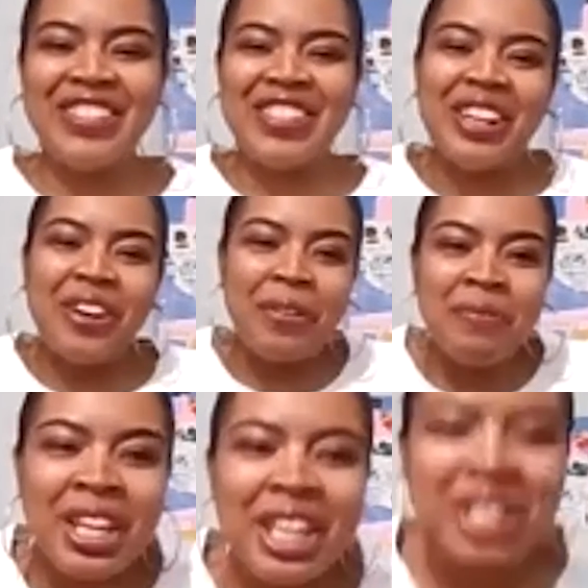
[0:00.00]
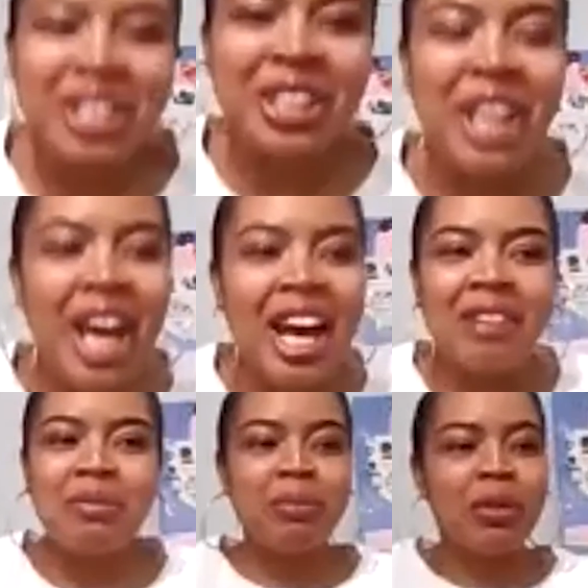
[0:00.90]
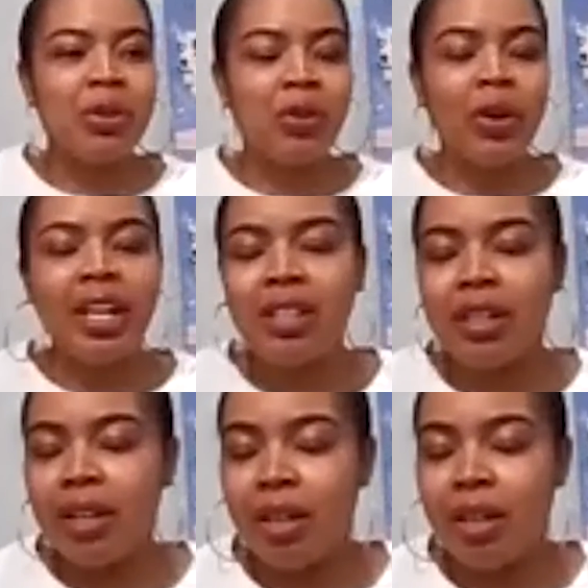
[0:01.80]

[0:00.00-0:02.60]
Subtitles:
So you're going to have some great,